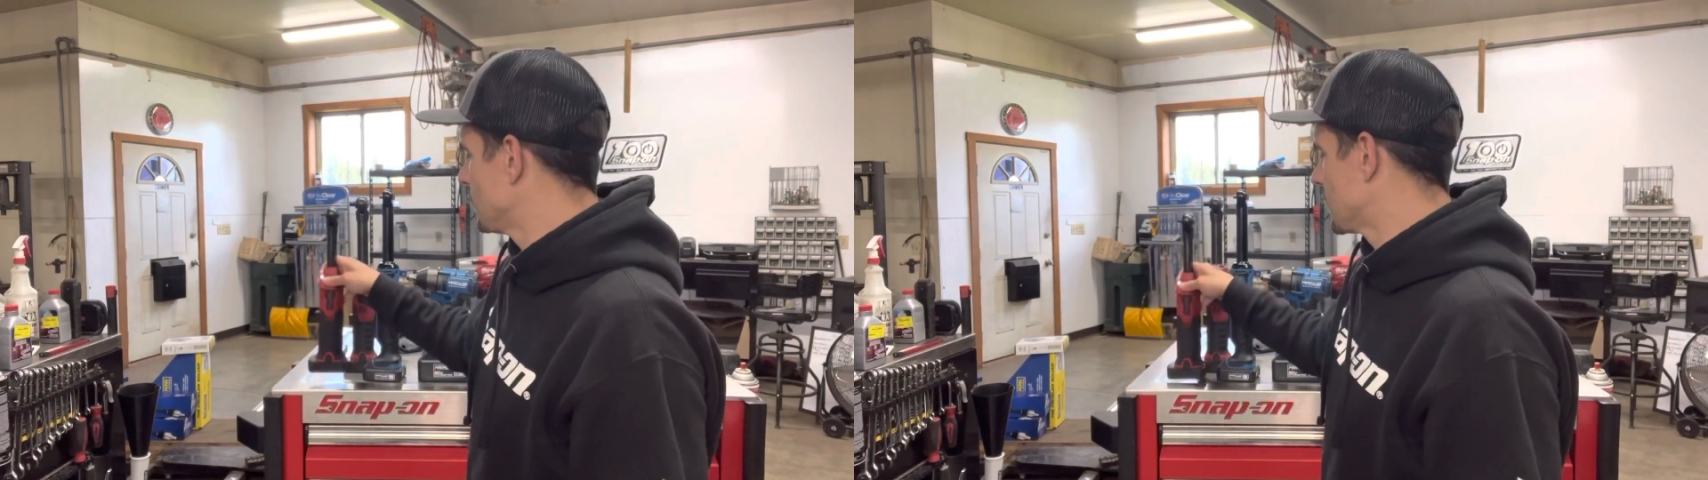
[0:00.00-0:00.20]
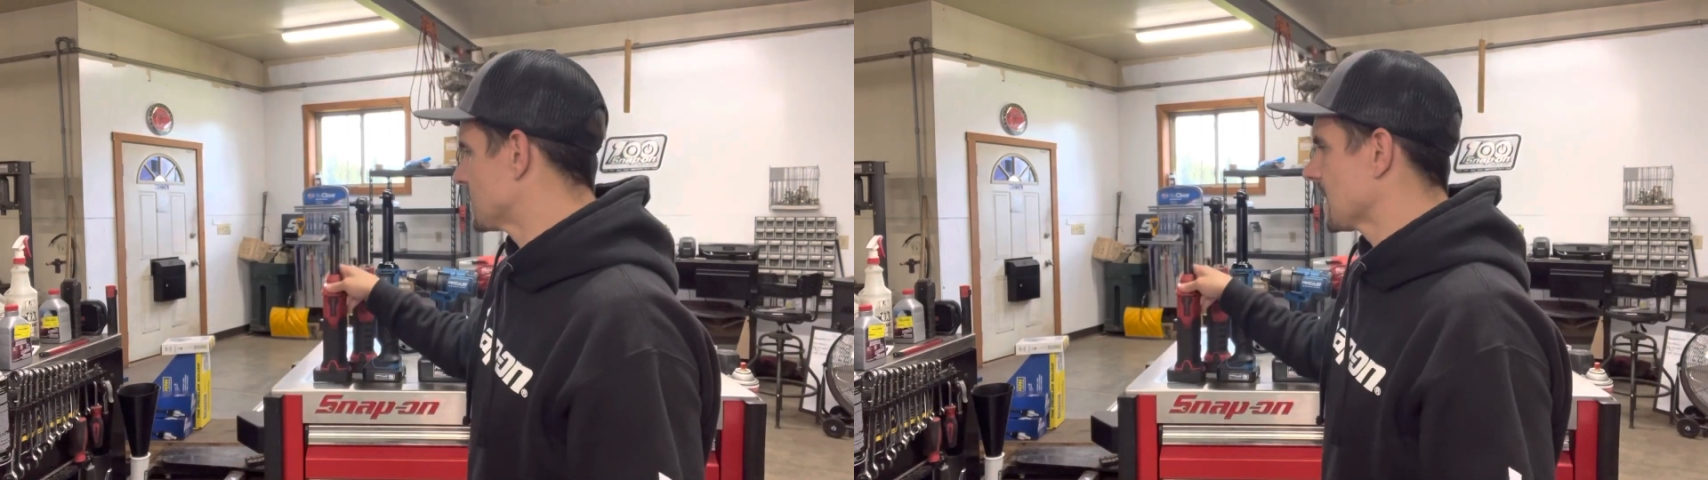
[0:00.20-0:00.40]

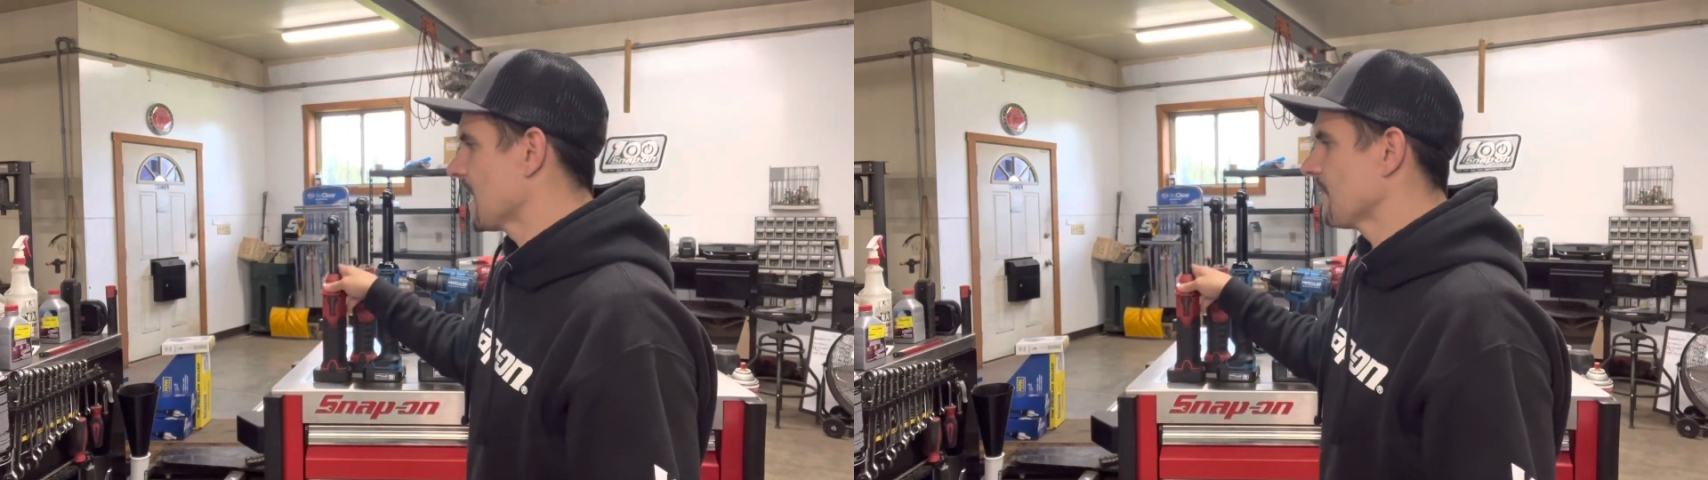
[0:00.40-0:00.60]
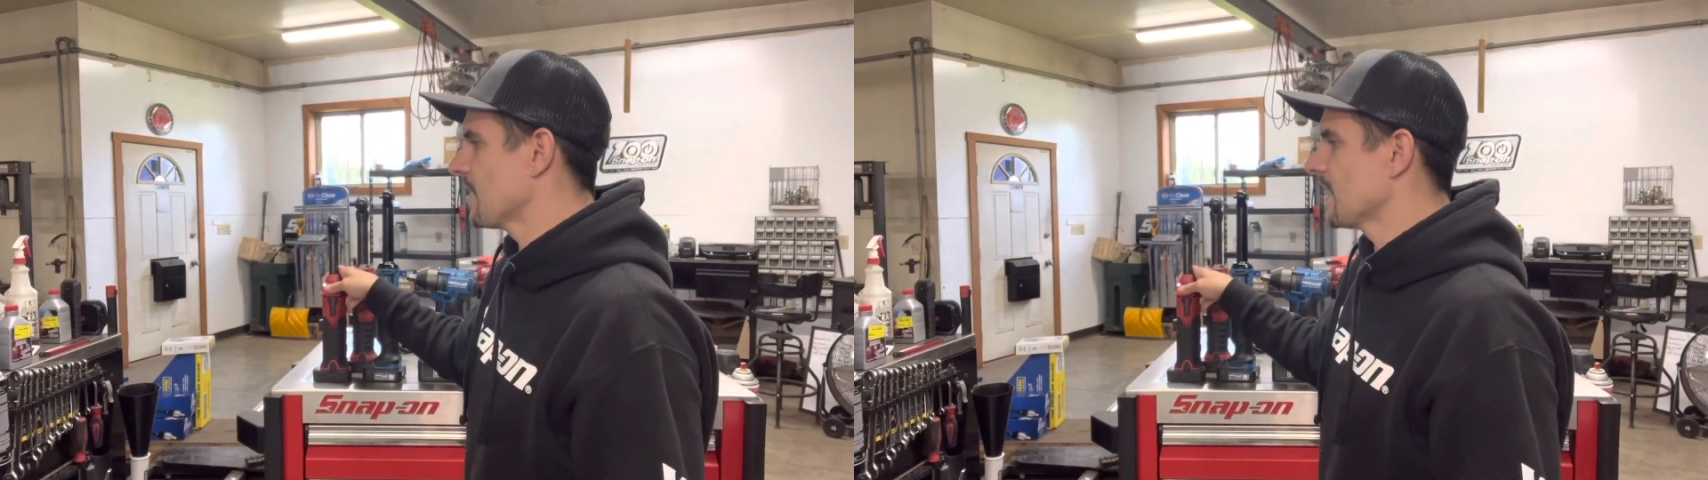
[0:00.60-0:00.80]
because they
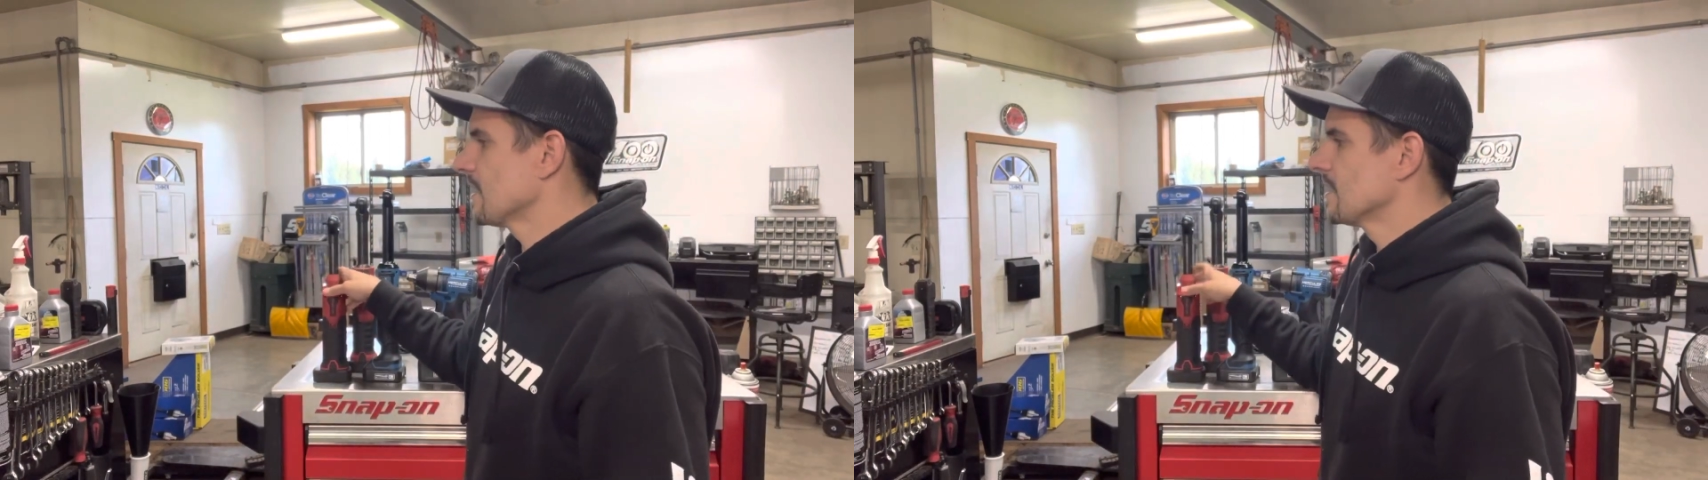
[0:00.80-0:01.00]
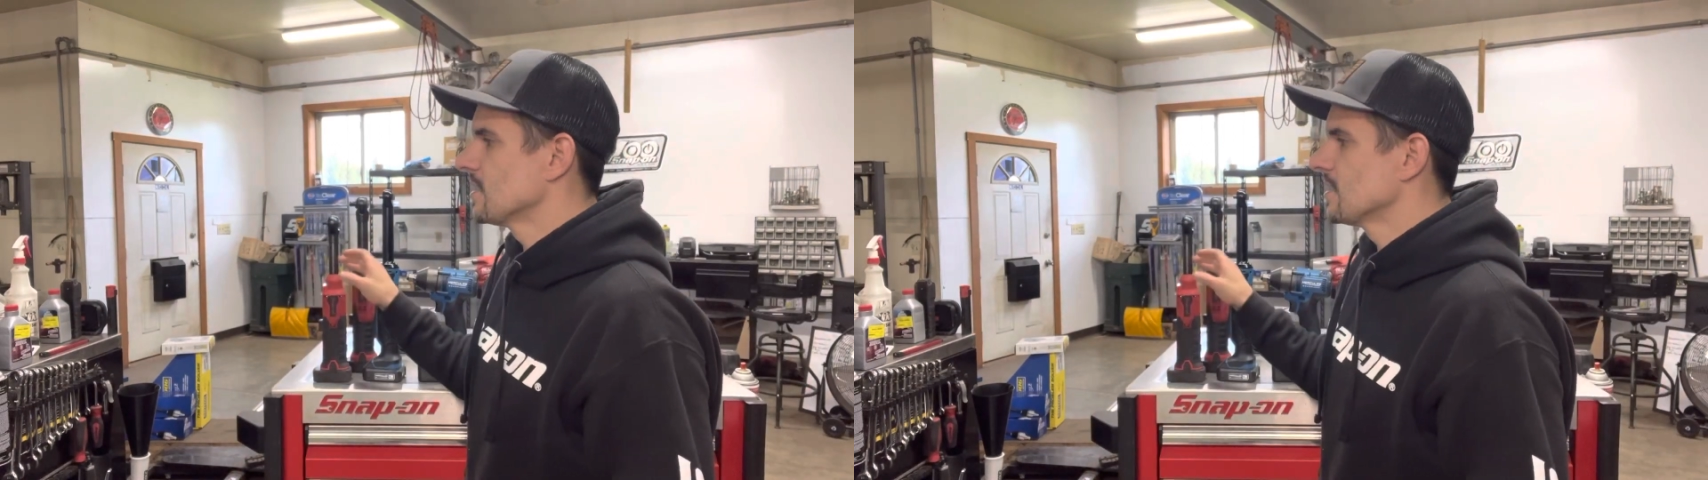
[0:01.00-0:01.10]
have that